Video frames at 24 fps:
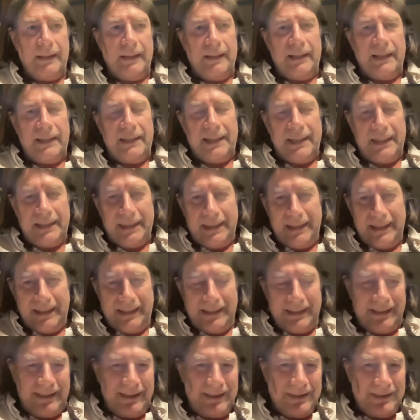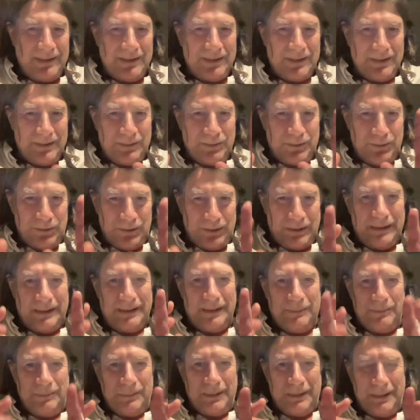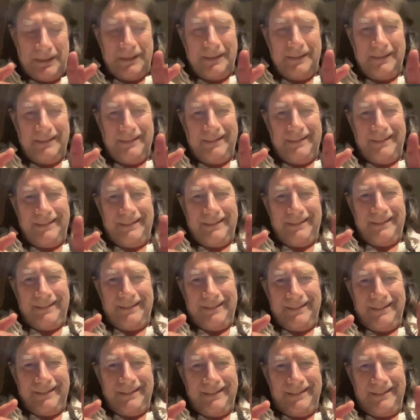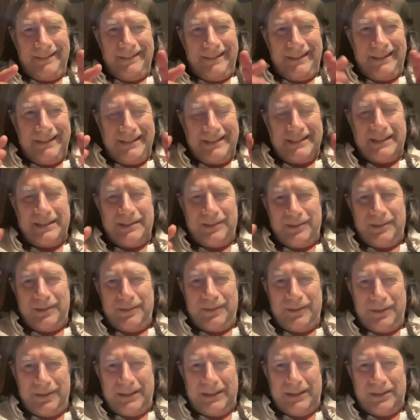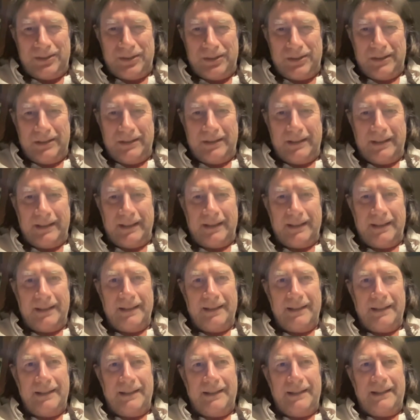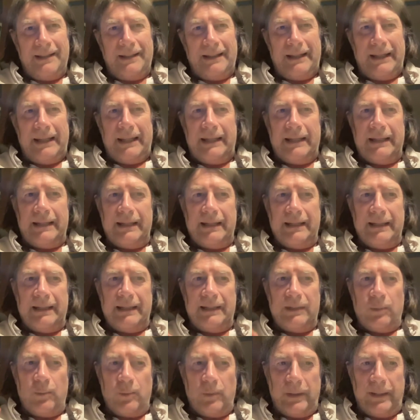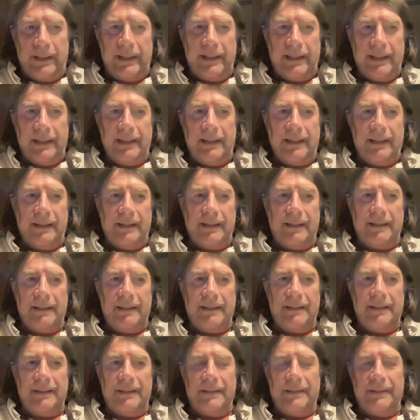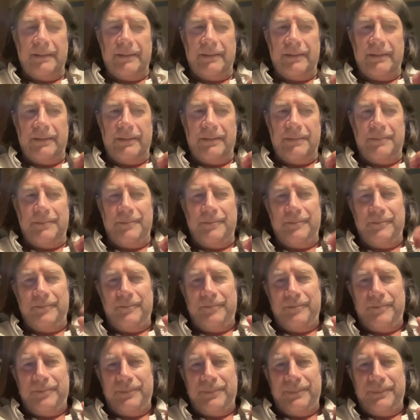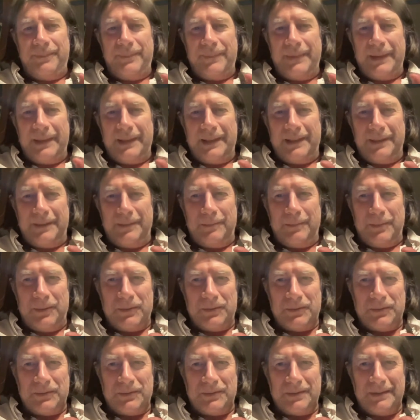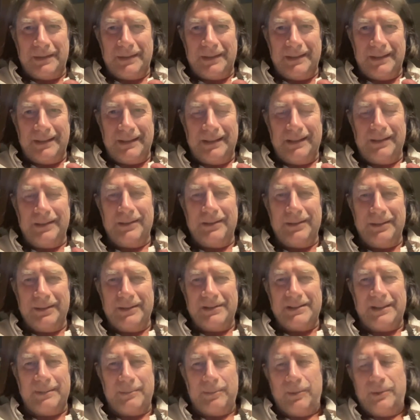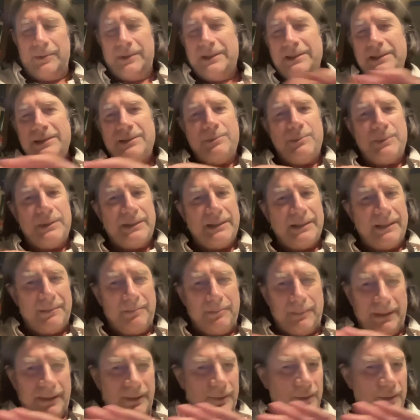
And that thing needs to really be in the center of your engineering. And in a way, the most clear example, this has been done, by the